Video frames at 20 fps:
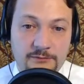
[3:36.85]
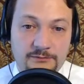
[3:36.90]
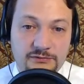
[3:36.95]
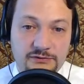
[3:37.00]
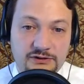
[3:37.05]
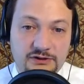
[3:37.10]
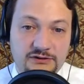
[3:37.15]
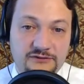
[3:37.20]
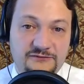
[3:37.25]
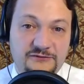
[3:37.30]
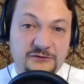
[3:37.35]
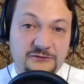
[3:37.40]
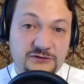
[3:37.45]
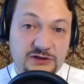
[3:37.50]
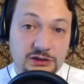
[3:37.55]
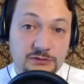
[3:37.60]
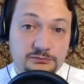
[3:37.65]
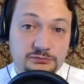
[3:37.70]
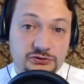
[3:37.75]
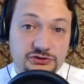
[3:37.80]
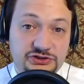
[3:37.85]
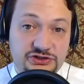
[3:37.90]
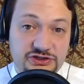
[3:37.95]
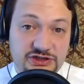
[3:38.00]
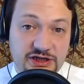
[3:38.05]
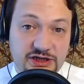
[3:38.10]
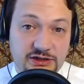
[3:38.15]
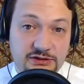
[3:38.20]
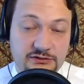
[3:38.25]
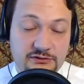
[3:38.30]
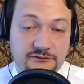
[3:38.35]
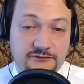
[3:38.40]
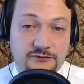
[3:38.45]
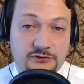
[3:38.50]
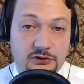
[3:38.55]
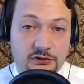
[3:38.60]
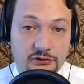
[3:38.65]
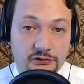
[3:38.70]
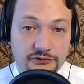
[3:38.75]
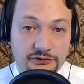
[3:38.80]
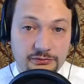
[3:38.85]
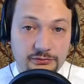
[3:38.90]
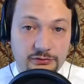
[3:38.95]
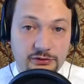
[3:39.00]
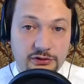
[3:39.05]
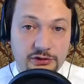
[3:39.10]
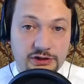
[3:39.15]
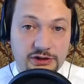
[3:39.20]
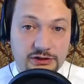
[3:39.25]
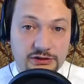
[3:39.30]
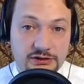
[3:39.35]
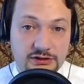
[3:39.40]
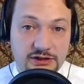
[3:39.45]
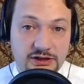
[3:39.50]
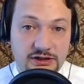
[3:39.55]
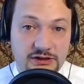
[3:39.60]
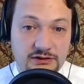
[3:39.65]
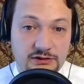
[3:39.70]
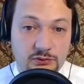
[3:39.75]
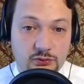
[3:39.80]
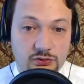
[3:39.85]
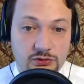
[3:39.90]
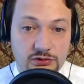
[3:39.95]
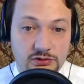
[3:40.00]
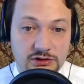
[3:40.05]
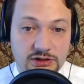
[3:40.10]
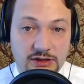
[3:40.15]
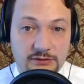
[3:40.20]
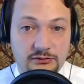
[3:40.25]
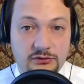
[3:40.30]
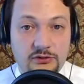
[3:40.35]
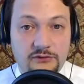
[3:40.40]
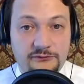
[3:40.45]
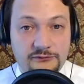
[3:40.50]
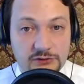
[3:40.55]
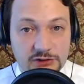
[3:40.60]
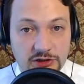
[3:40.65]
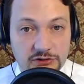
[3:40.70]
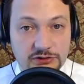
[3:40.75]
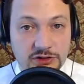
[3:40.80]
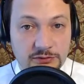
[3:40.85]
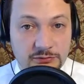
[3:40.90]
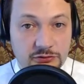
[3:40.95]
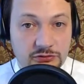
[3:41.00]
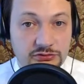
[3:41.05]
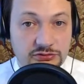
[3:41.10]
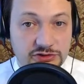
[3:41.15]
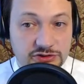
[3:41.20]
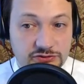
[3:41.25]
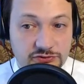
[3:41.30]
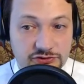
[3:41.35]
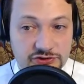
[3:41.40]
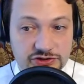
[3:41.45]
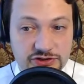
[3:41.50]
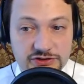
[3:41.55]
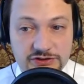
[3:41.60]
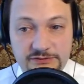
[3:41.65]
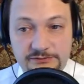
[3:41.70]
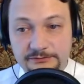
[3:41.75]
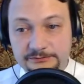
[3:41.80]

than 15% of all the market in the world of cloud computing resources.